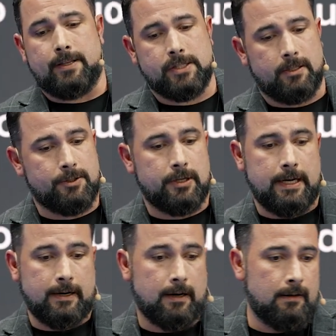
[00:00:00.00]
the solution
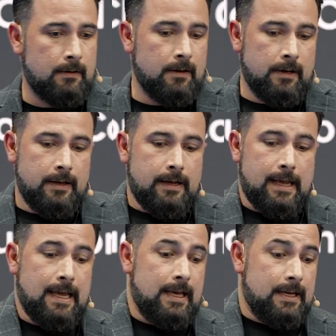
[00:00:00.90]
here
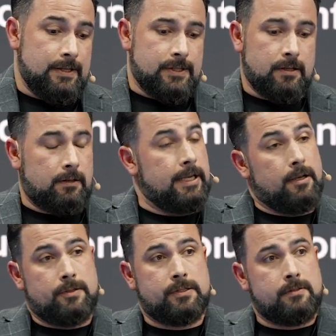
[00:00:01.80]
is
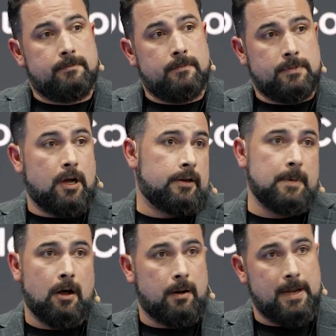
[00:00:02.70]
Clio's
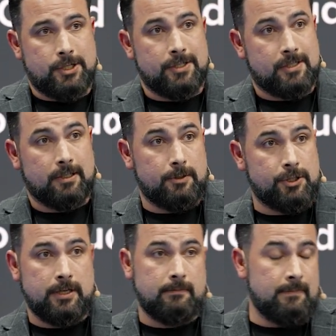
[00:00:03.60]
document automation
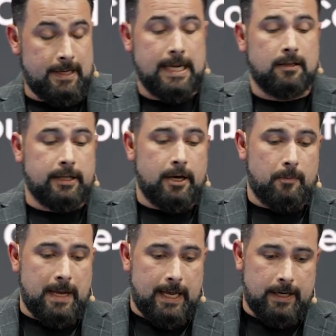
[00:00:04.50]
solution in Clio
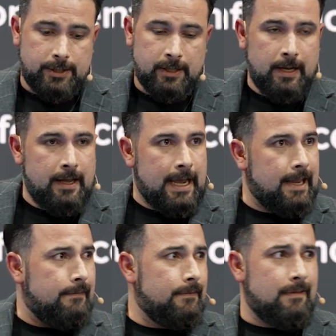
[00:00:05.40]
Manage.
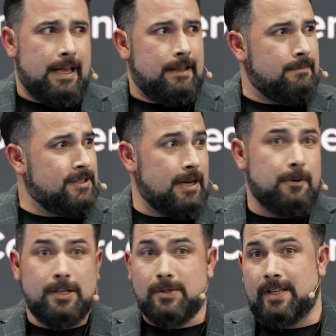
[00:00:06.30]
And is
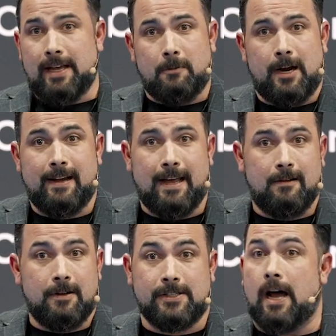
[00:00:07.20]
anyone using that right now?
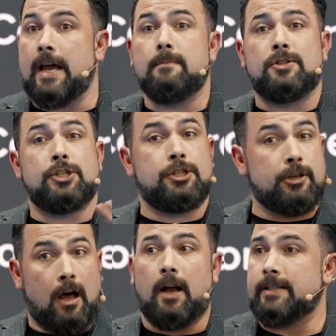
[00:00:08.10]
Because I am
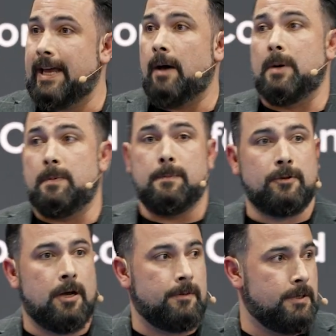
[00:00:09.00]
shocked how many people
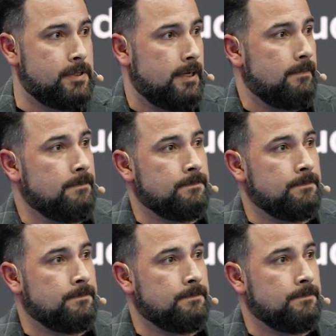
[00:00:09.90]
don't use it.